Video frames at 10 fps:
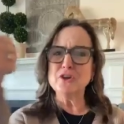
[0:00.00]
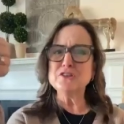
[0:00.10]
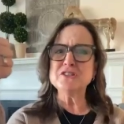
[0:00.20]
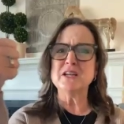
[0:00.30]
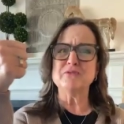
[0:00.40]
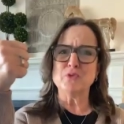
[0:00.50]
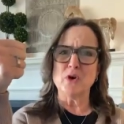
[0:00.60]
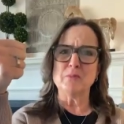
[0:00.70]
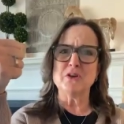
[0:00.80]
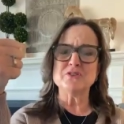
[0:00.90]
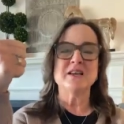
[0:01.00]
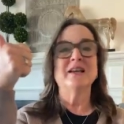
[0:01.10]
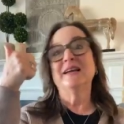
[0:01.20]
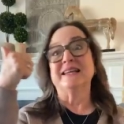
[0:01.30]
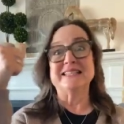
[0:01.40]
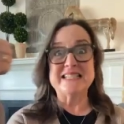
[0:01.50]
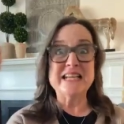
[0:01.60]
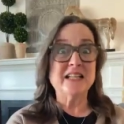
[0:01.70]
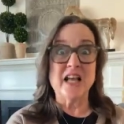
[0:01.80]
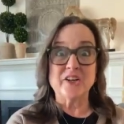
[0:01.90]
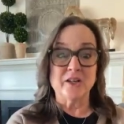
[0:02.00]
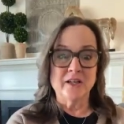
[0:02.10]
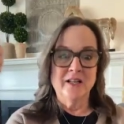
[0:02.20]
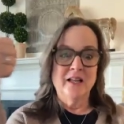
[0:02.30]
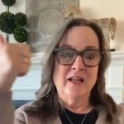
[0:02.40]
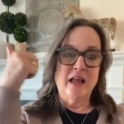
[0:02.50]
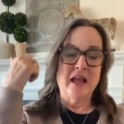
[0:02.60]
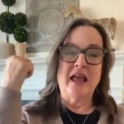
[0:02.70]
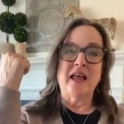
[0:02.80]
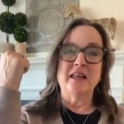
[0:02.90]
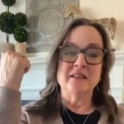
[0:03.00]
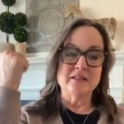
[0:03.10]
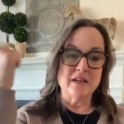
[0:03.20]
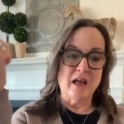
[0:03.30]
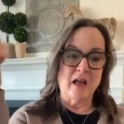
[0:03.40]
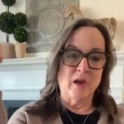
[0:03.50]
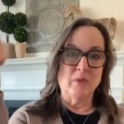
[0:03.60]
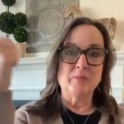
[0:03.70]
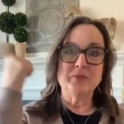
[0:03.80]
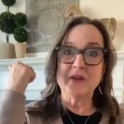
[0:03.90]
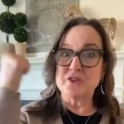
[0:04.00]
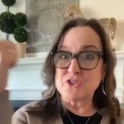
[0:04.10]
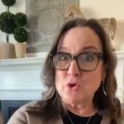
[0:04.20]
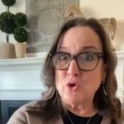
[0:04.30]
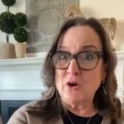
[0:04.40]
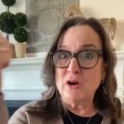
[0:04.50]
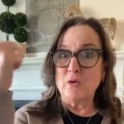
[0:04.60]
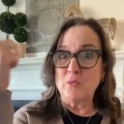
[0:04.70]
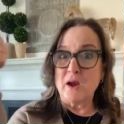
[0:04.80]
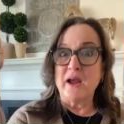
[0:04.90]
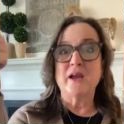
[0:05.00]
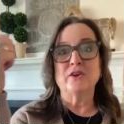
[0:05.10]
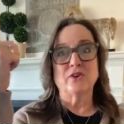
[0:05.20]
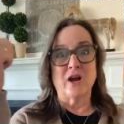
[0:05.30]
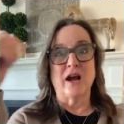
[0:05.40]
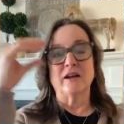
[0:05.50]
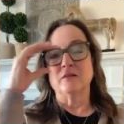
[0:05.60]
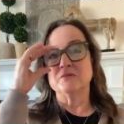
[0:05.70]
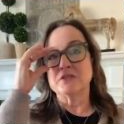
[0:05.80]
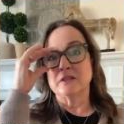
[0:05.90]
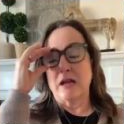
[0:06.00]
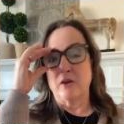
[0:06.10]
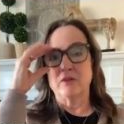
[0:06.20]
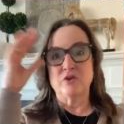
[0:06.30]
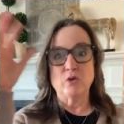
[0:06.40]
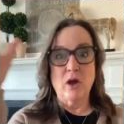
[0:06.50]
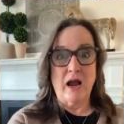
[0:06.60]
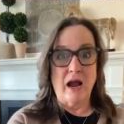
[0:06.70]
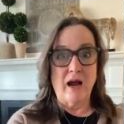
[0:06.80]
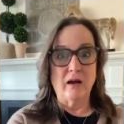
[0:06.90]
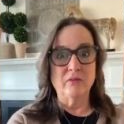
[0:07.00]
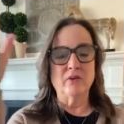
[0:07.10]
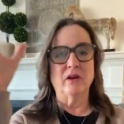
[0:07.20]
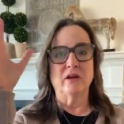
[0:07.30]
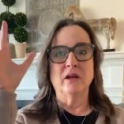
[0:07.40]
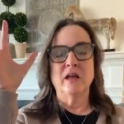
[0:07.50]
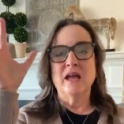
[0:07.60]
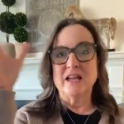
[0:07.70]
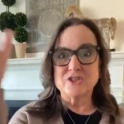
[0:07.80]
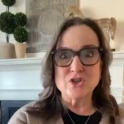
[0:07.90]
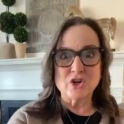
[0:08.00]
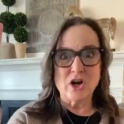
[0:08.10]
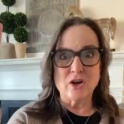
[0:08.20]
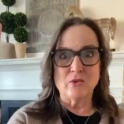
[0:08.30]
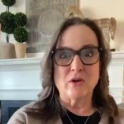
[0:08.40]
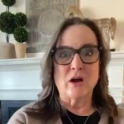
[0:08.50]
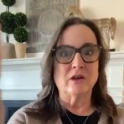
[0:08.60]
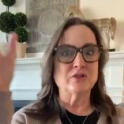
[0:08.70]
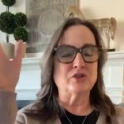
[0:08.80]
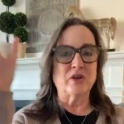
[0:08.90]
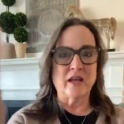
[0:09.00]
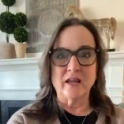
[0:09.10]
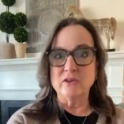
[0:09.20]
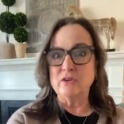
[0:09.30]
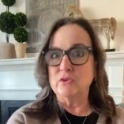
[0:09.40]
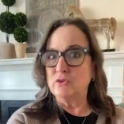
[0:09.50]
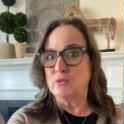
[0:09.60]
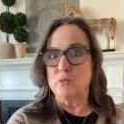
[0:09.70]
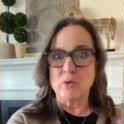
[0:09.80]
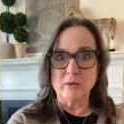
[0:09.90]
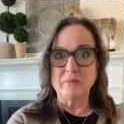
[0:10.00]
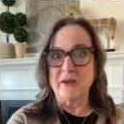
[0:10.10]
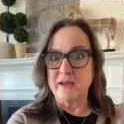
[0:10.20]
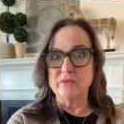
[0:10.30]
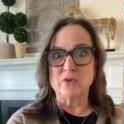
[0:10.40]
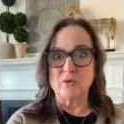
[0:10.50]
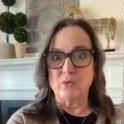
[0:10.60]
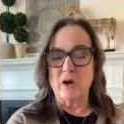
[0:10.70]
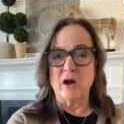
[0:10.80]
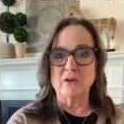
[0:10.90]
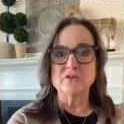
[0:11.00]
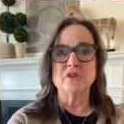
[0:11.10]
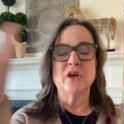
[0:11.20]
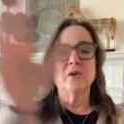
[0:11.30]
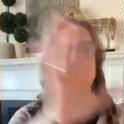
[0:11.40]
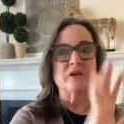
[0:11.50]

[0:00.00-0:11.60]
First and foremost, declutter and store away your items. Now, if you have a 2-car garage, you can use one bay of the garage.